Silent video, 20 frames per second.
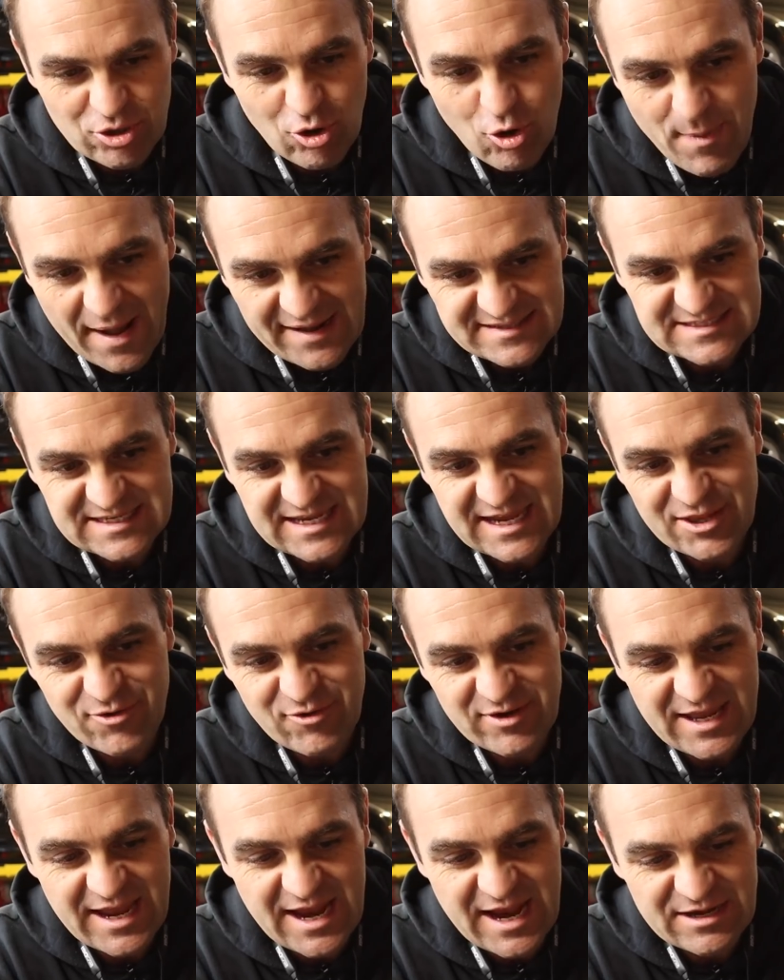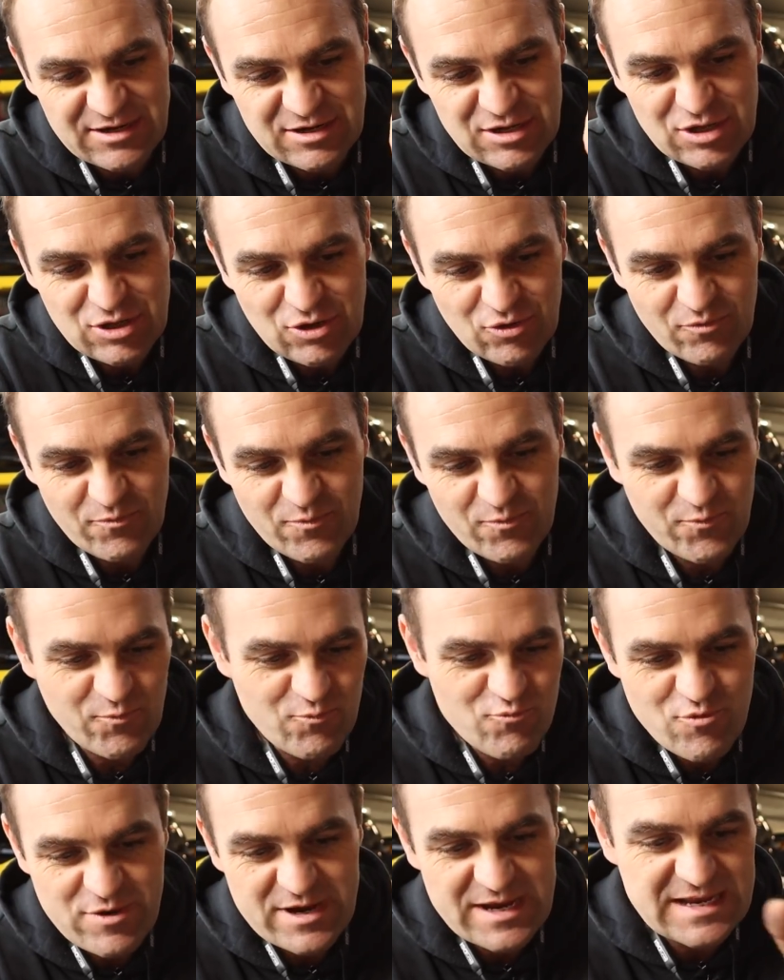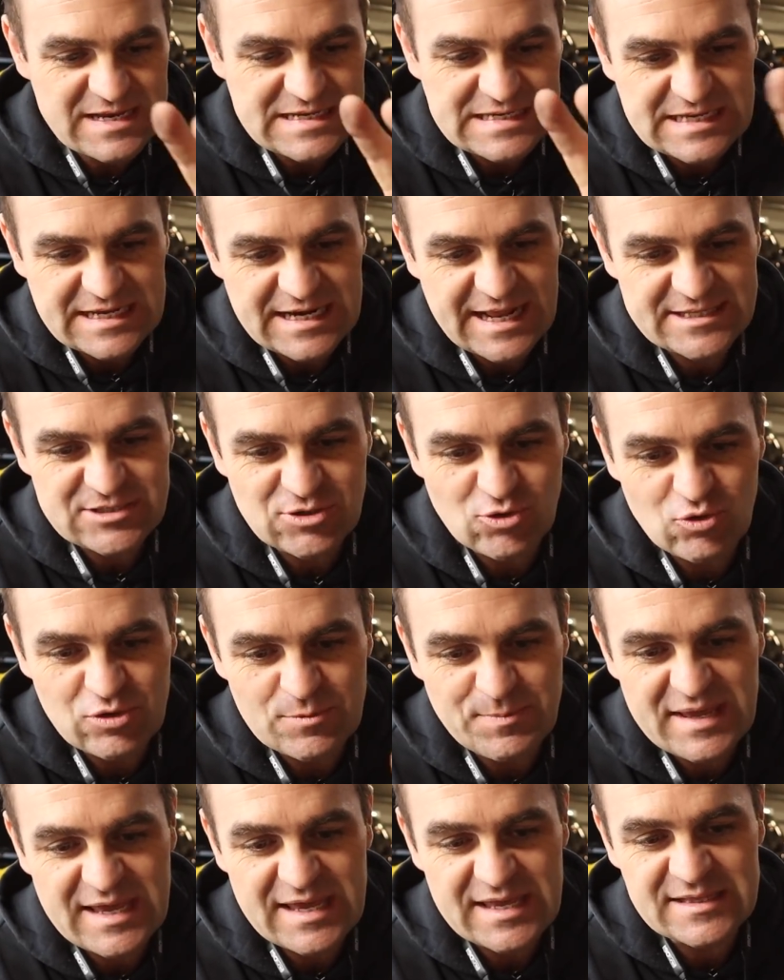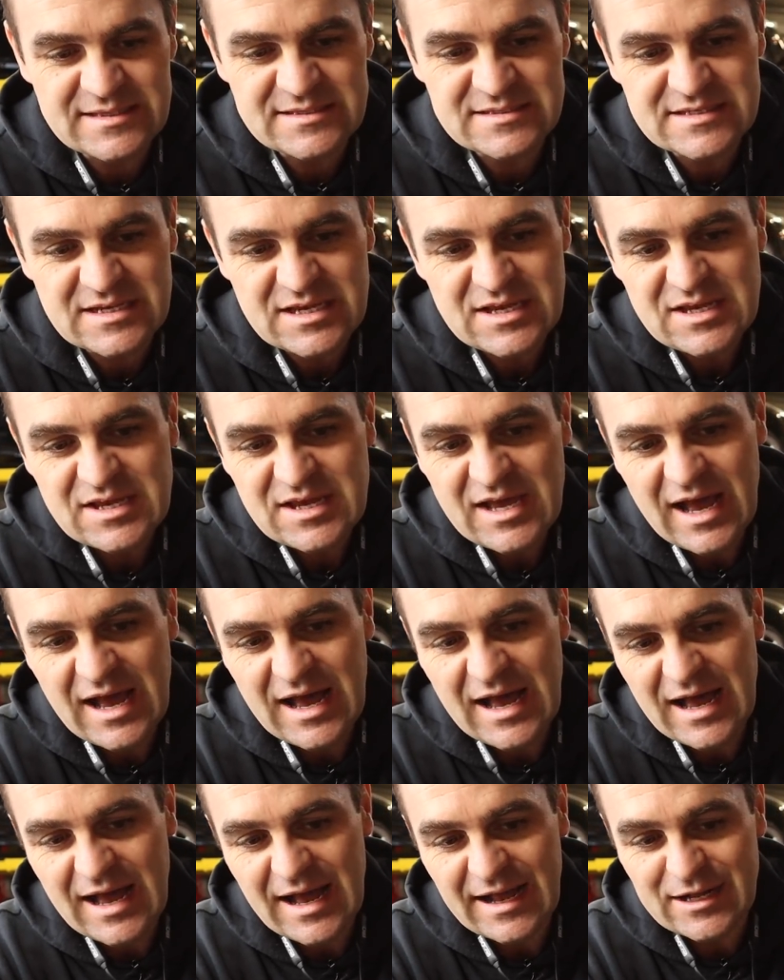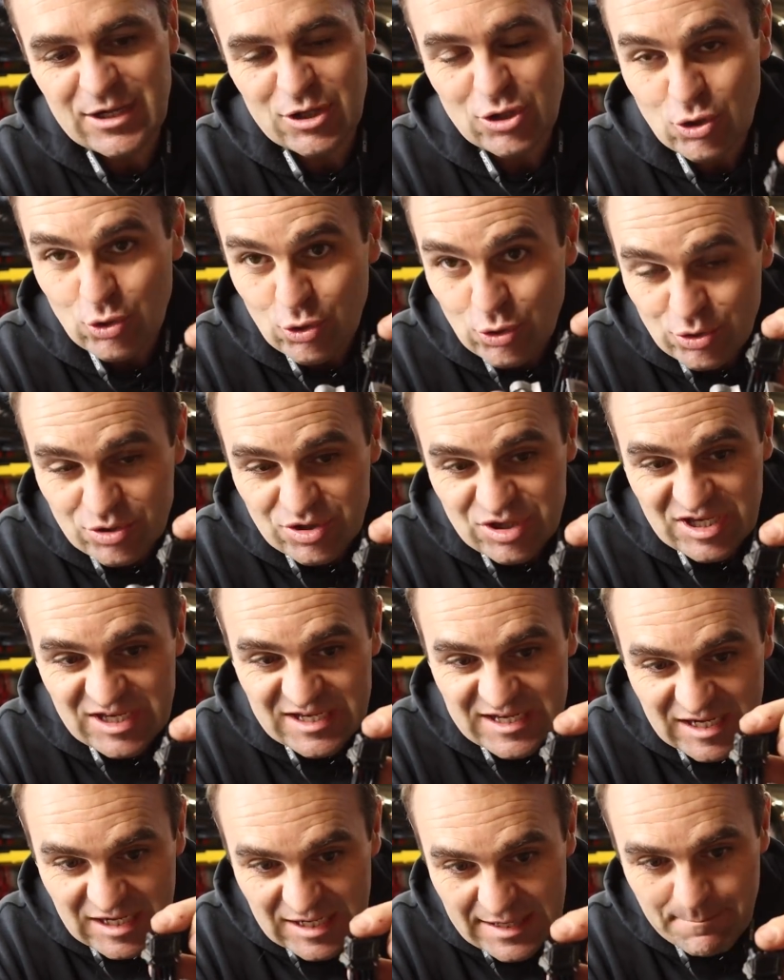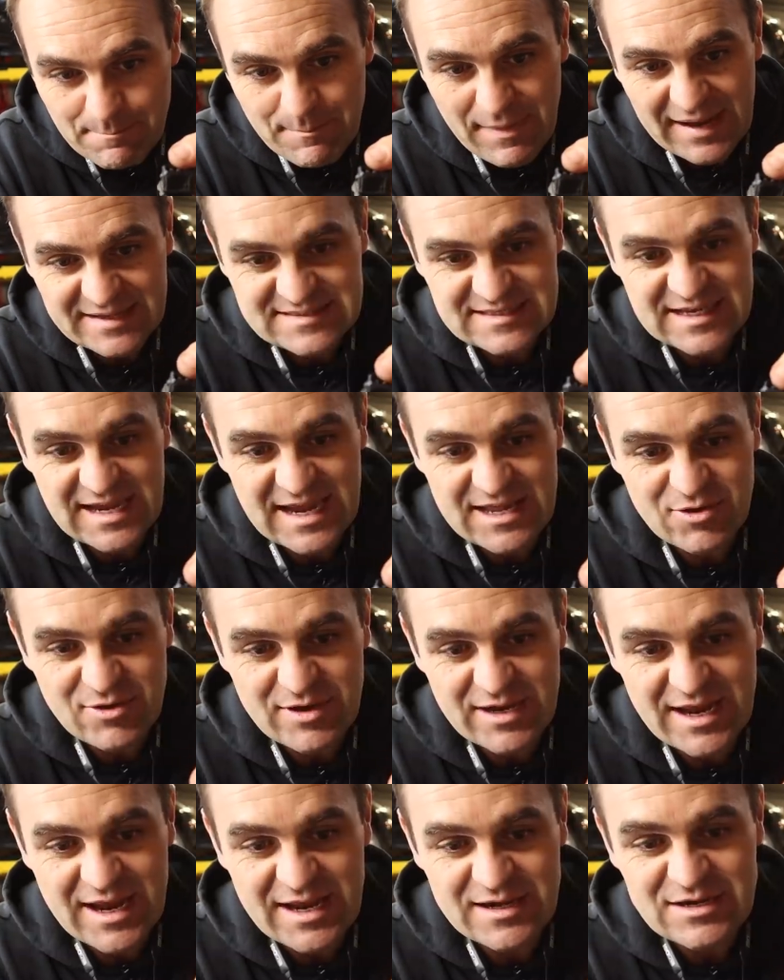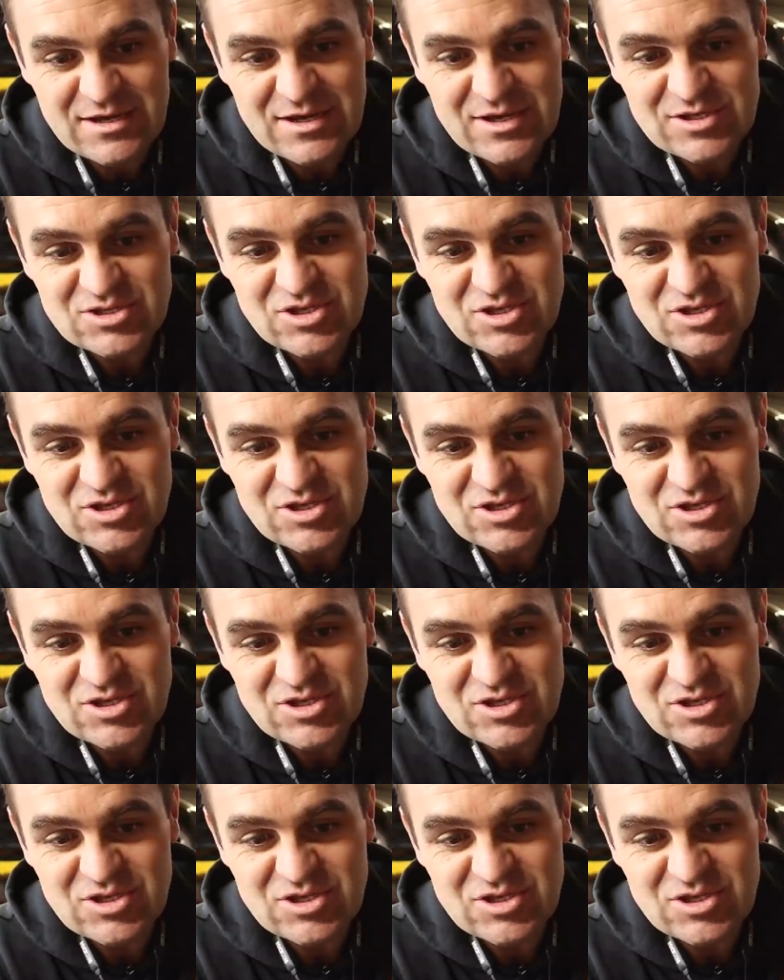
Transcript: it all back together again, reconnected all the pins, glued the clip back together again.